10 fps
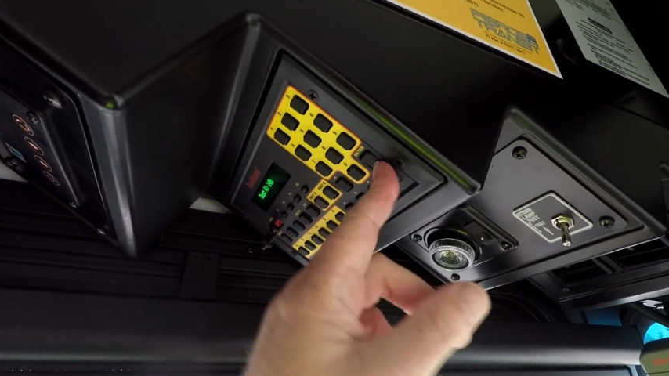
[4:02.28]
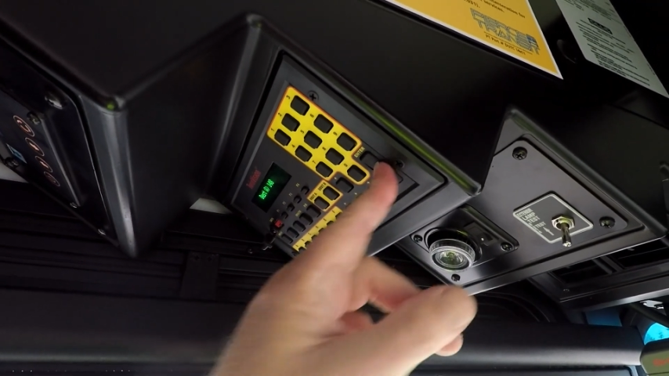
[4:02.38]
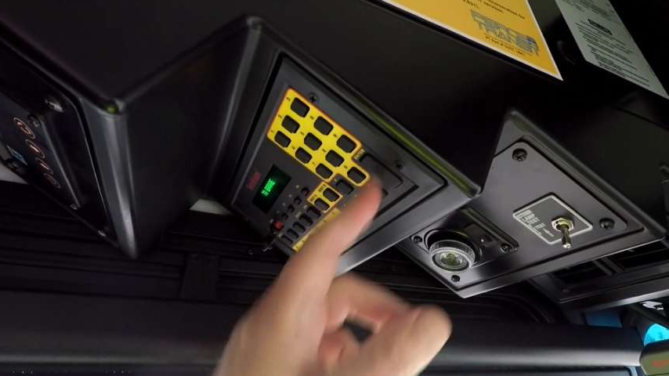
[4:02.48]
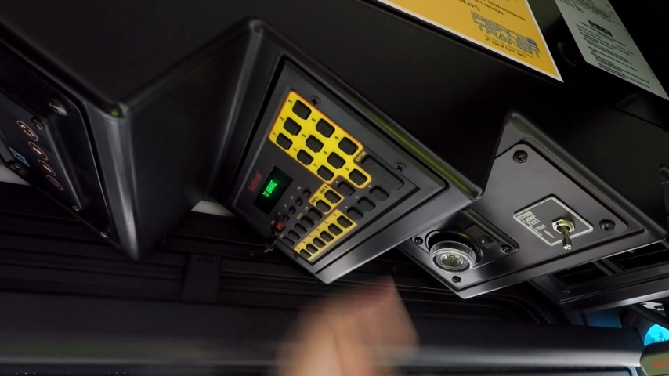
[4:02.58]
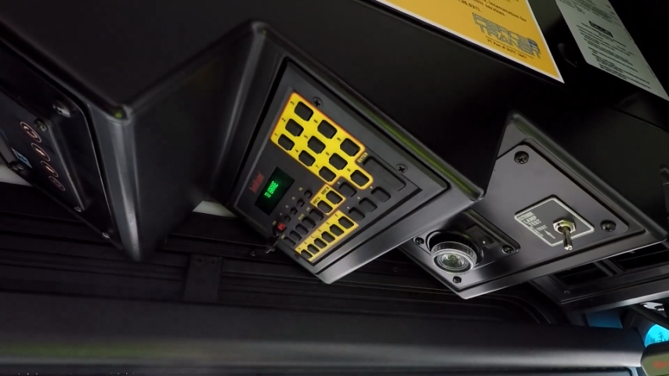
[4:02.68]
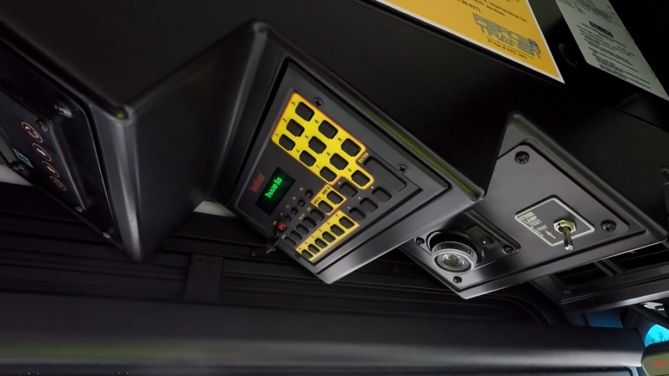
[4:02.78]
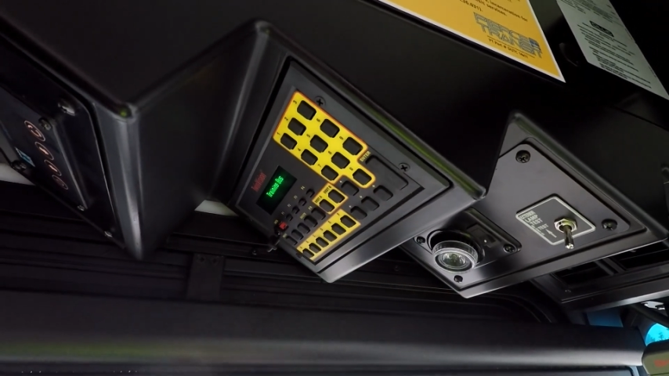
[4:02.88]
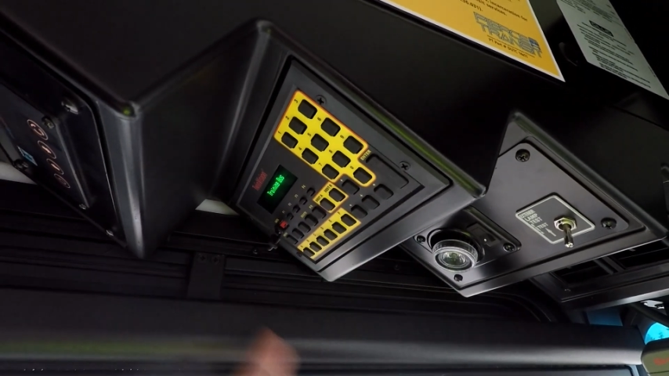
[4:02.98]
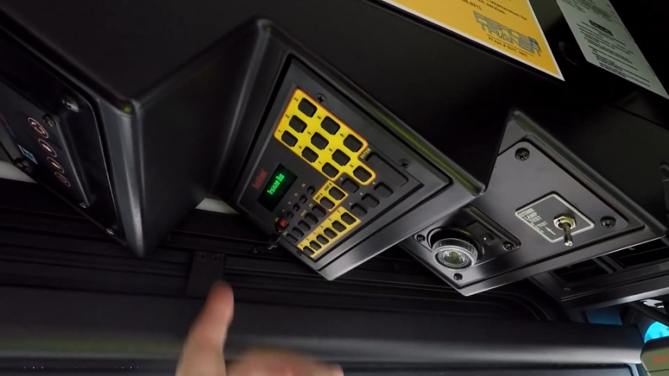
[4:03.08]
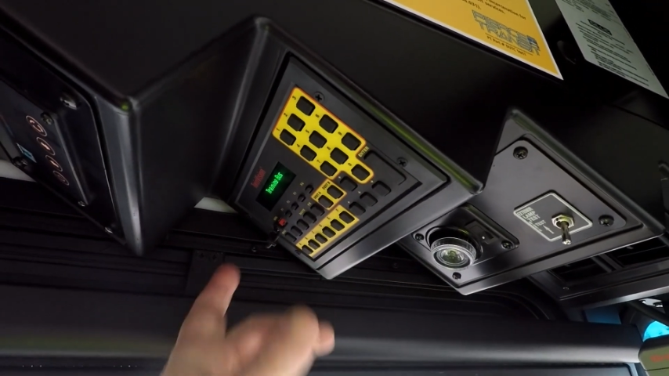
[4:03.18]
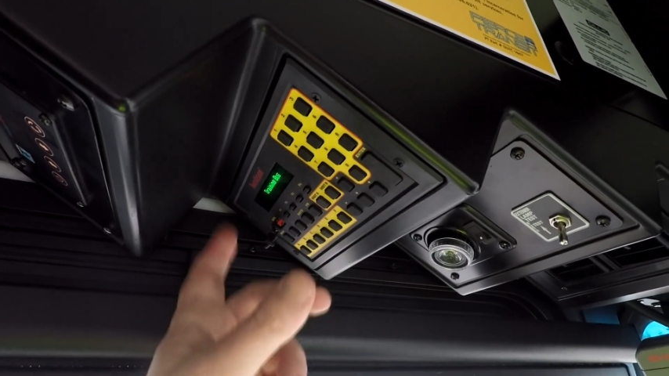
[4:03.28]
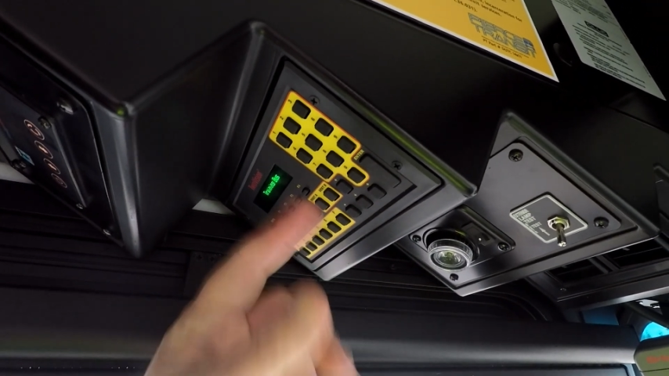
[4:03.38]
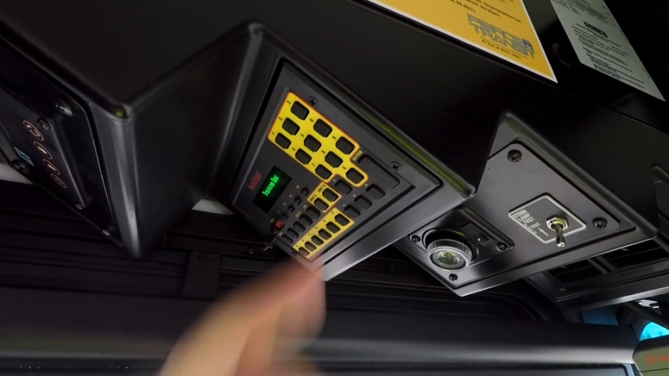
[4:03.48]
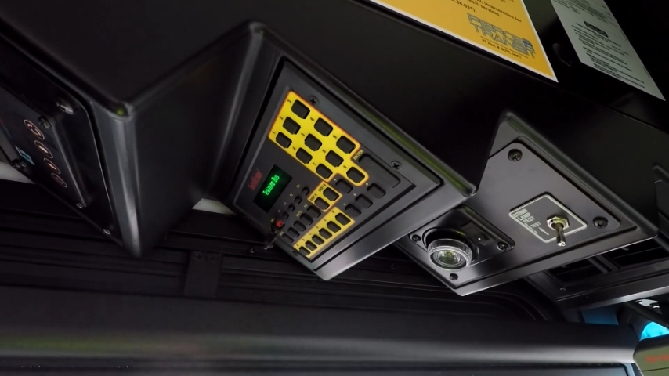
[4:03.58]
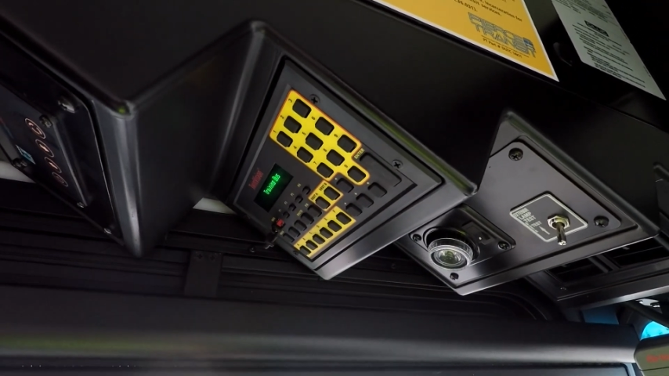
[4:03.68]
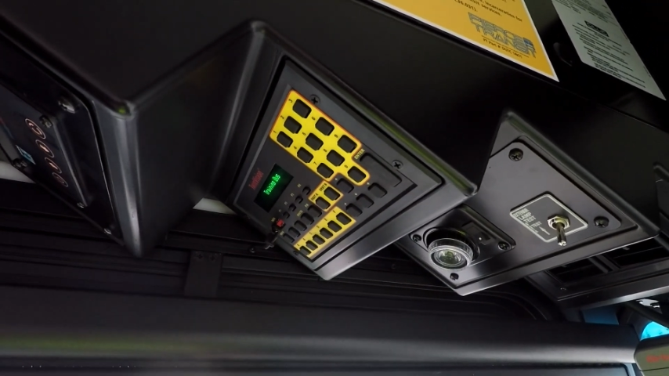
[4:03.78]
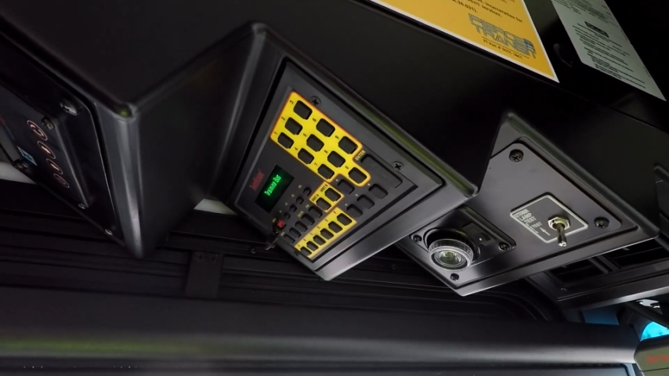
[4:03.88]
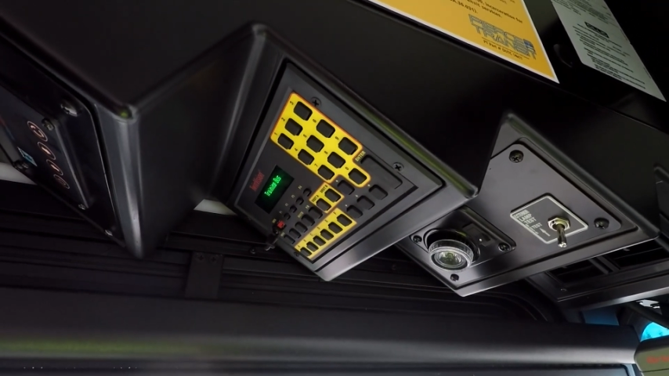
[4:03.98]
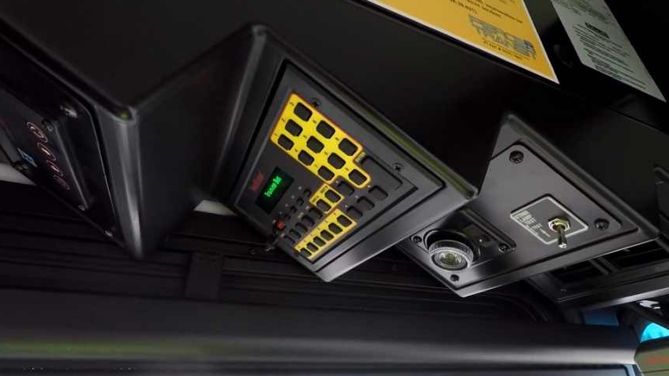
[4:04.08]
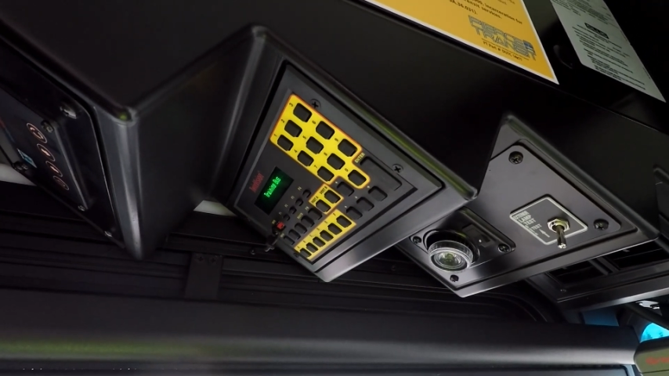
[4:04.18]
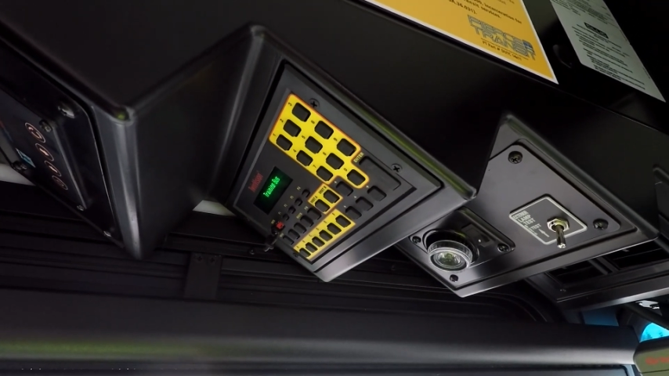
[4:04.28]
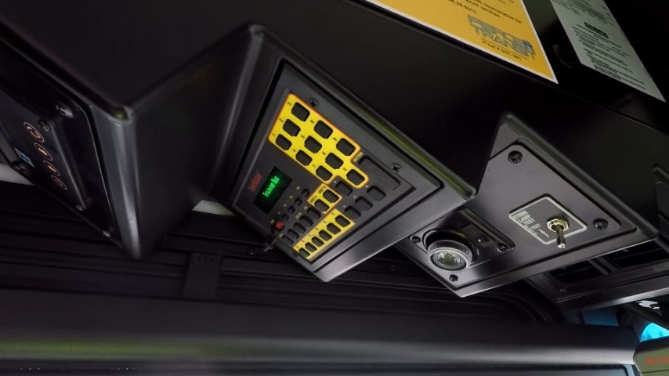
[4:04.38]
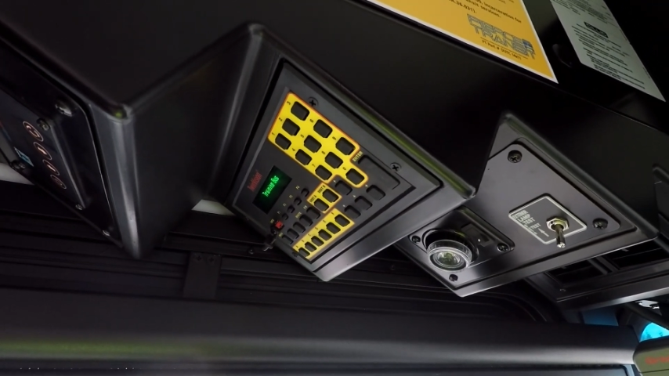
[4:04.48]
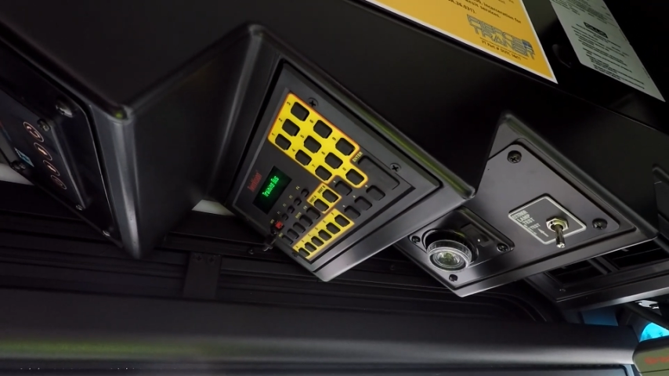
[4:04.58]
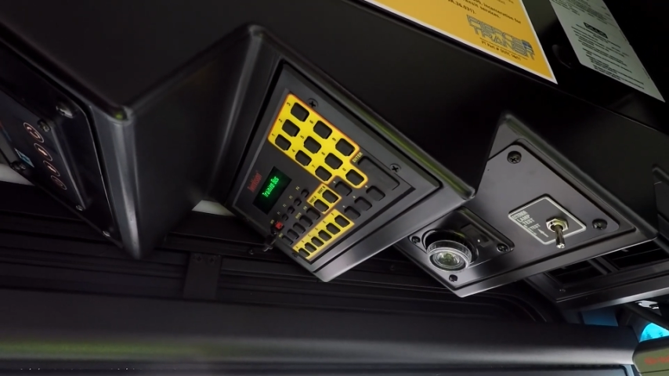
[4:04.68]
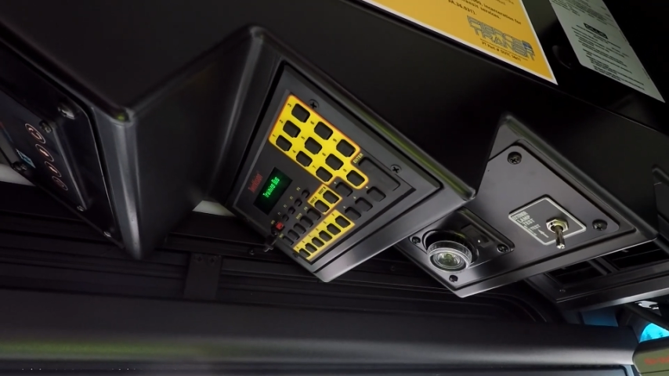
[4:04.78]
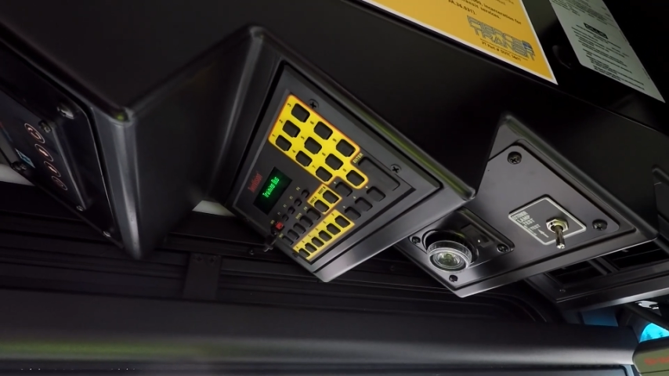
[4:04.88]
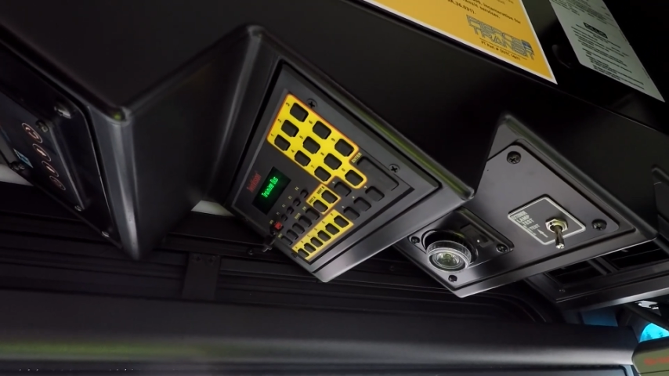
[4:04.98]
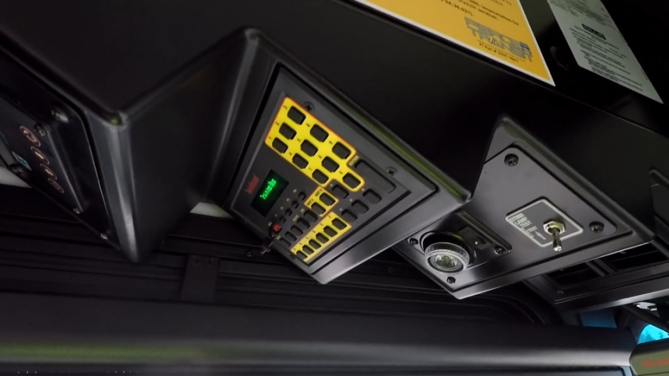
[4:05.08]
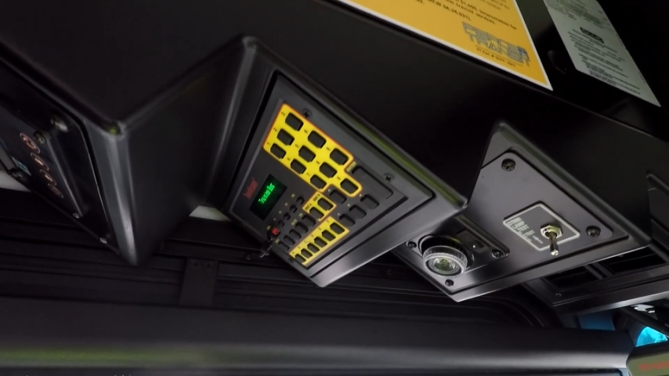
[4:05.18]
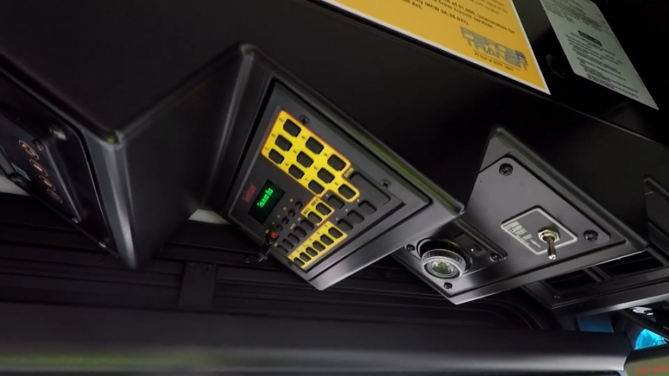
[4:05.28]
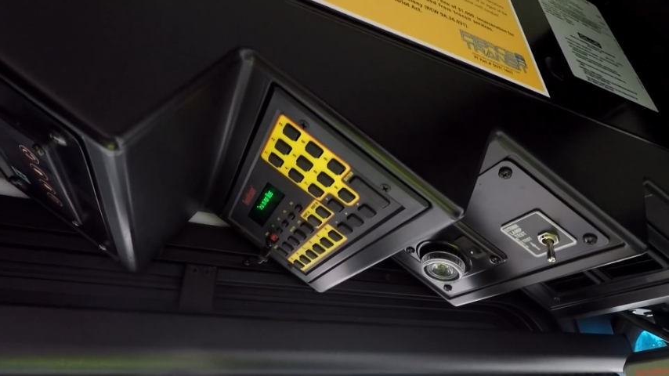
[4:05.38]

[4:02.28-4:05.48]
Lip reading: [unreadable: no face in view]